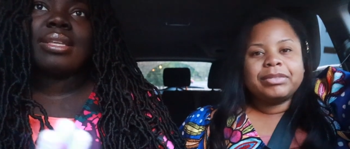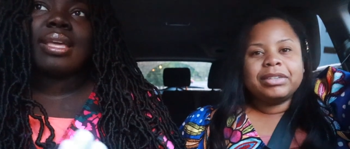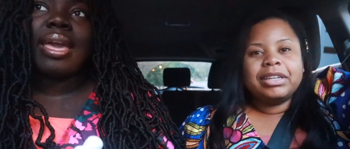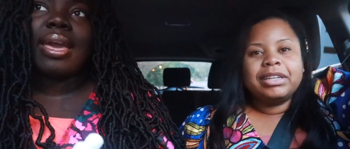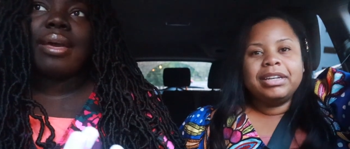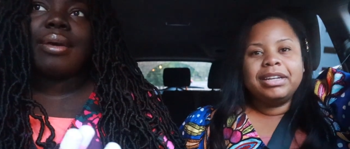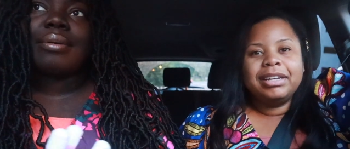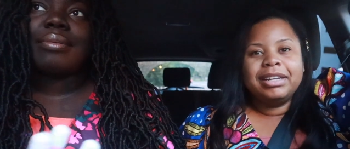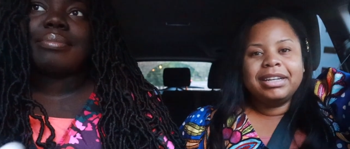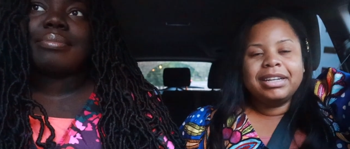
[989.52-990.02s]

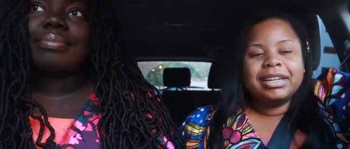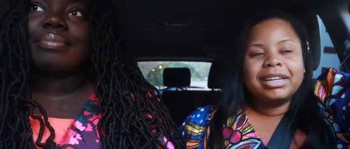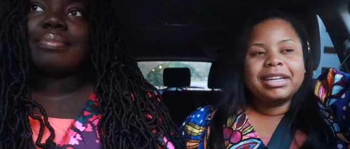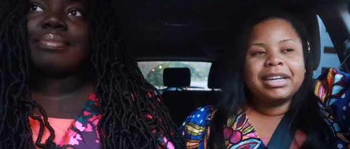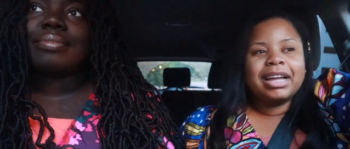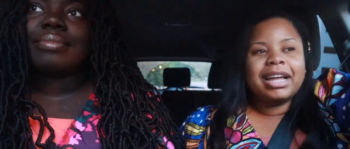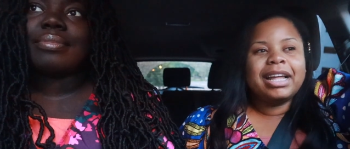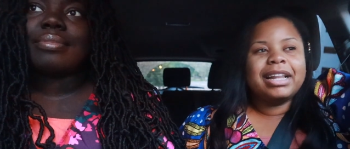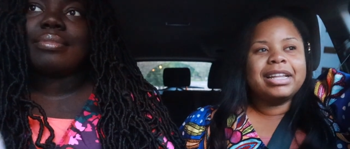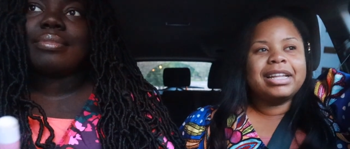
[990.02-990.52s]
Speaker 1: Yeah.
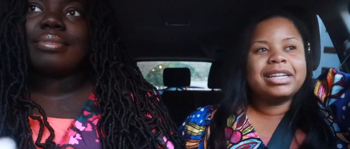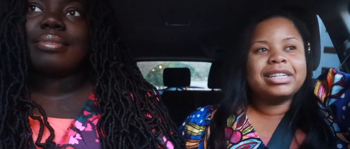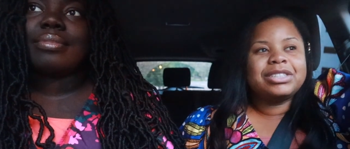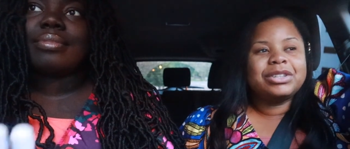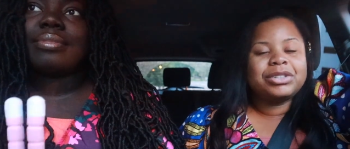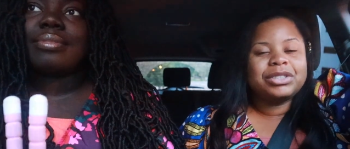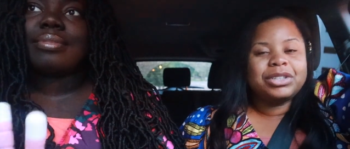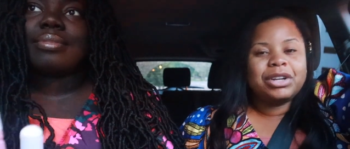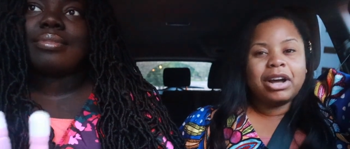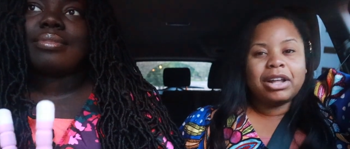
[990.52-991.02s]
And then so
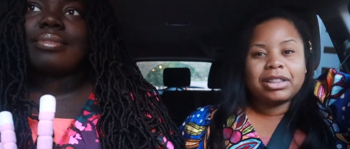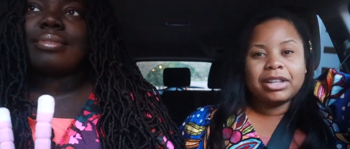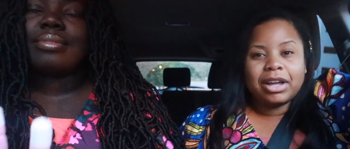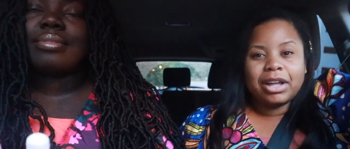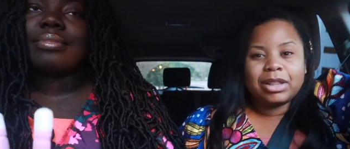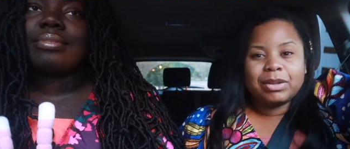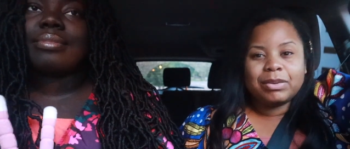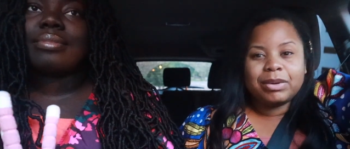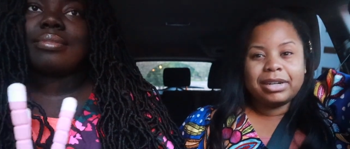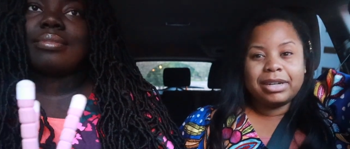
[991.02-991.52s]
she caught the
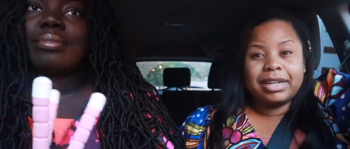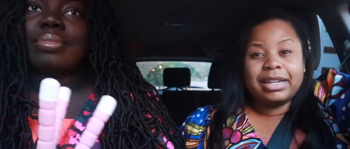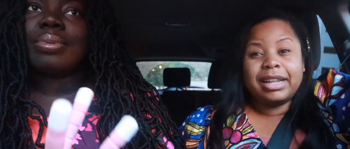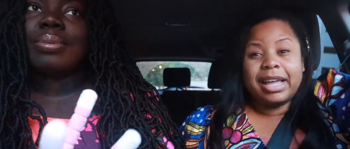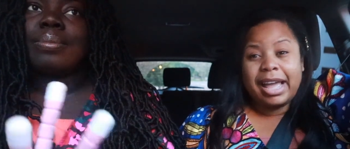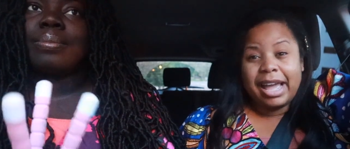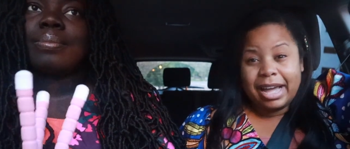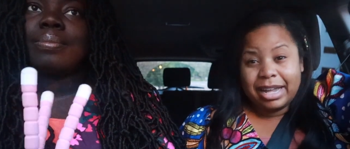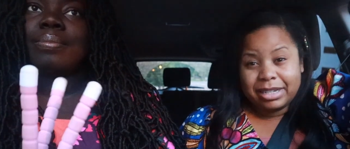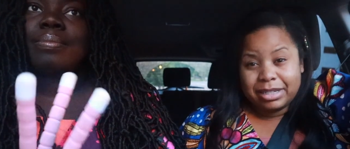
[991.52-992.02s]
other one and they
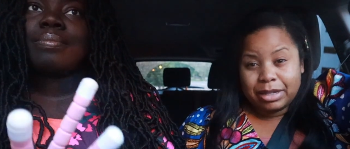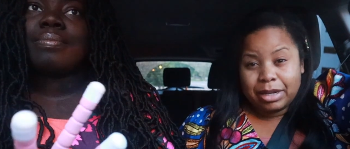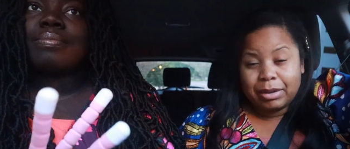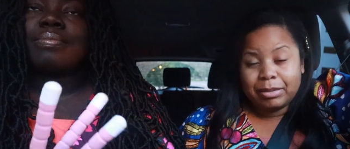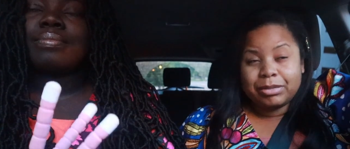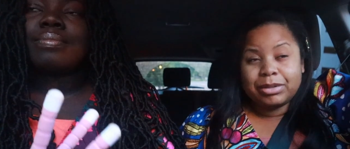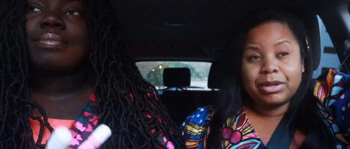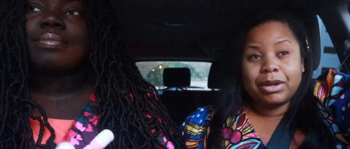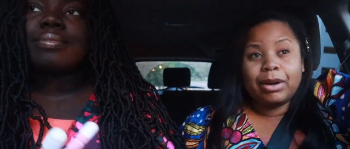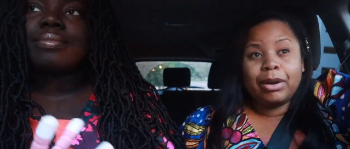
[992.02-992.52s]
had some.
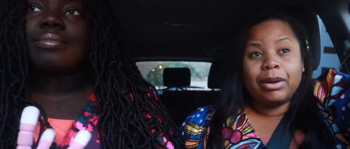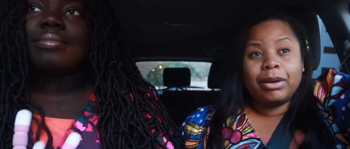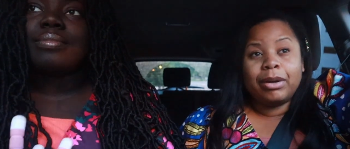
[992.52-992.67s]
So